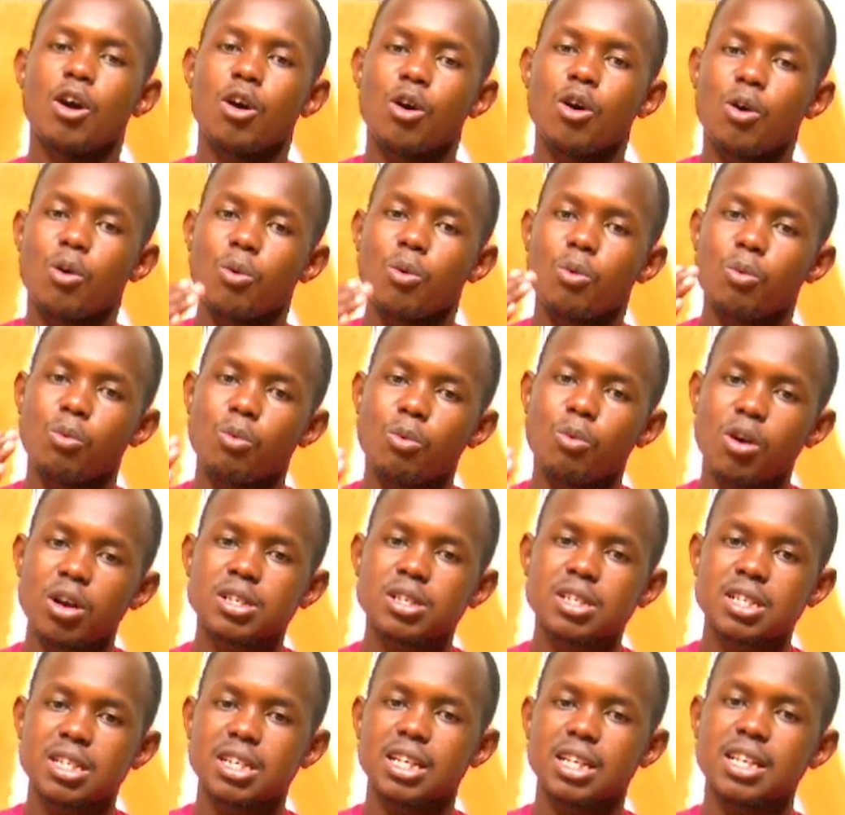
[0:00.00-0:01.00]
What
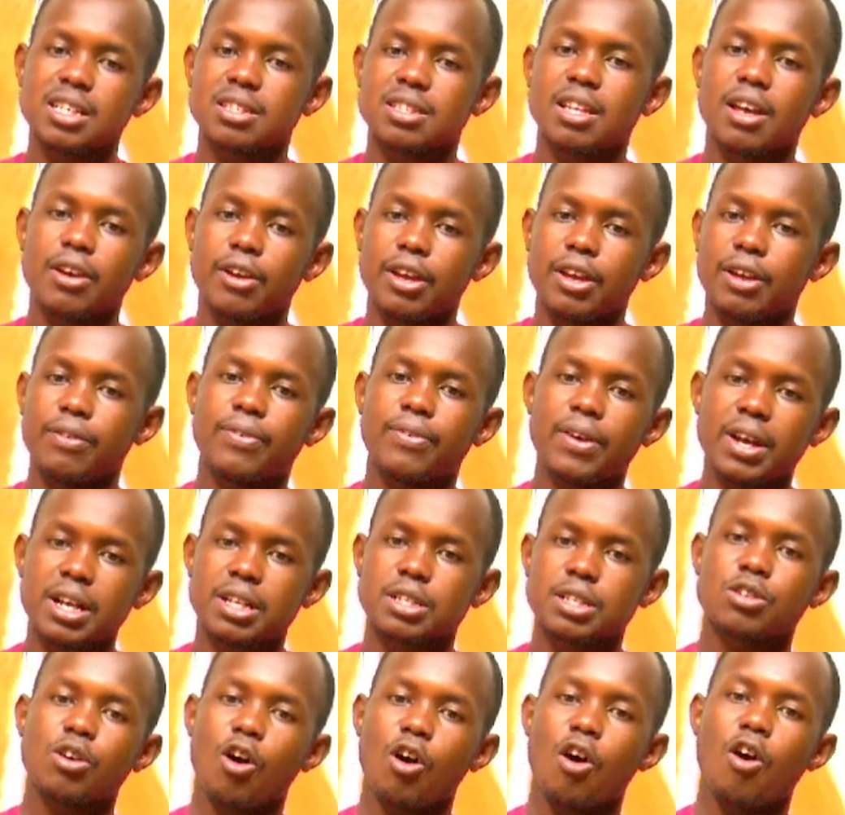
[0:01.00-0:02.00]
is the effect
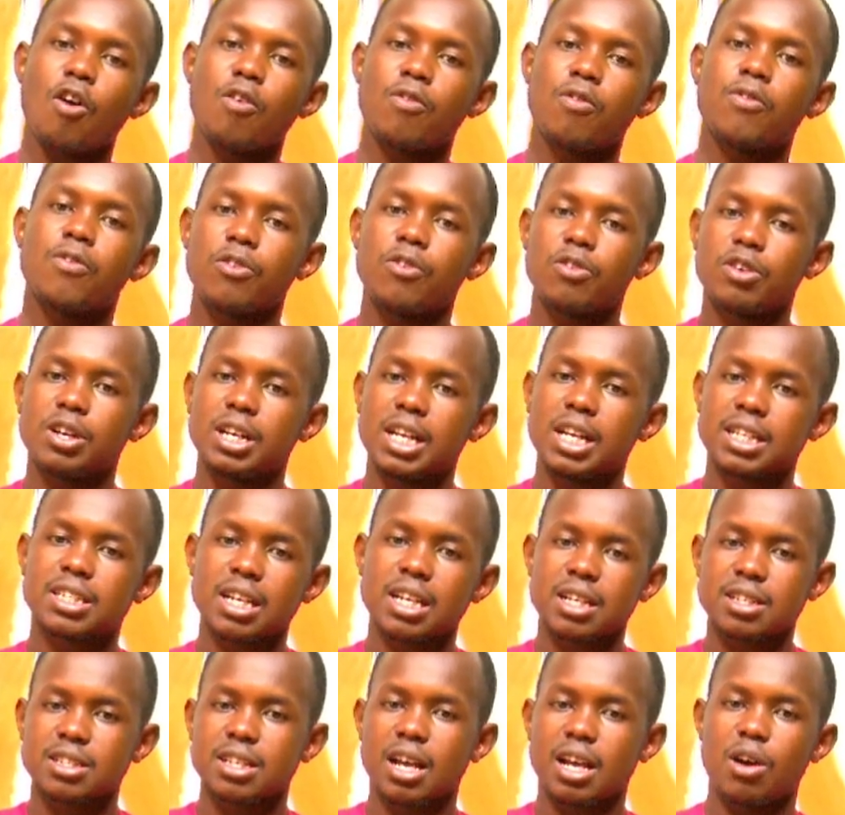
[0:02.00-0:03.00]
of nature
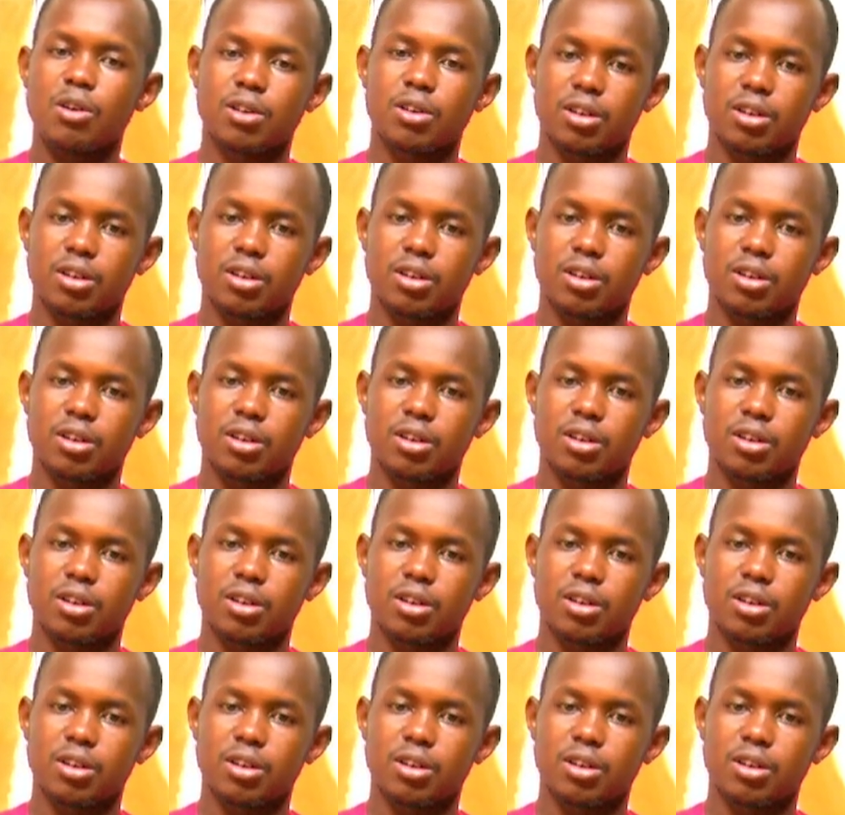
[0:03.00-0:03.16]
sound?